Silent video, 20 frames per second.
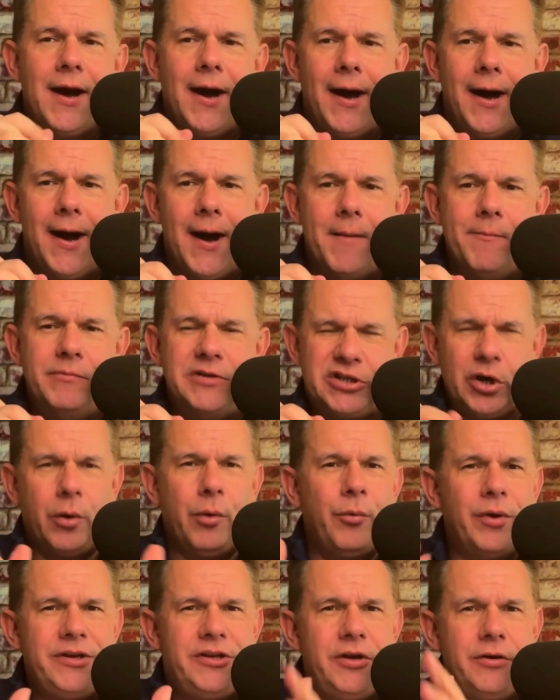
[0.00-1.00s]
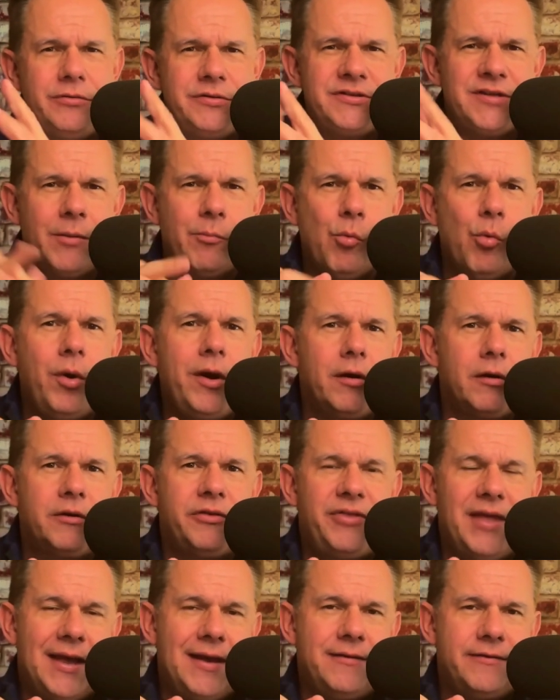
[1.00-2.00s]
So it would do some
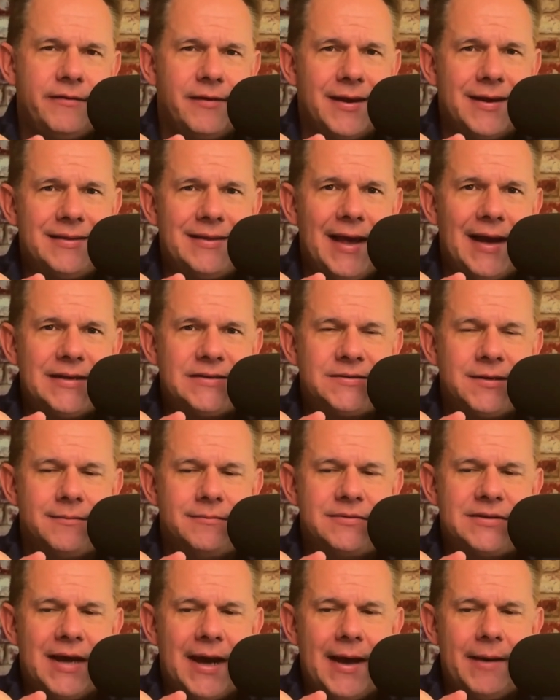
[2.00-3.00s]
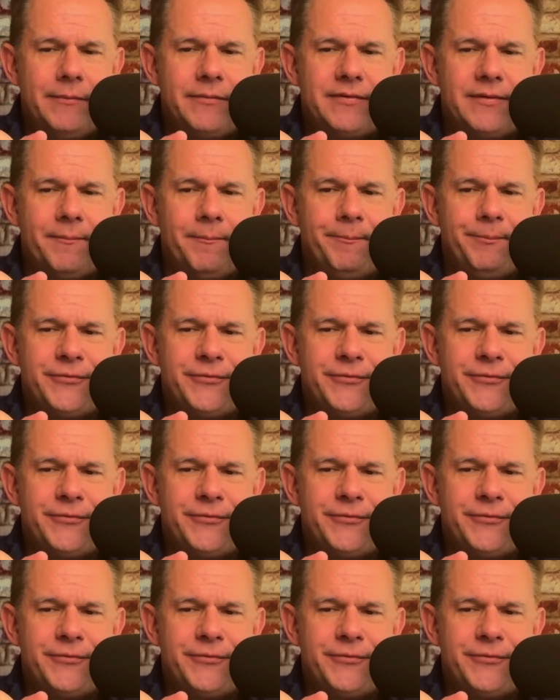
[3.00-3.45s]
weird things like that sometimes.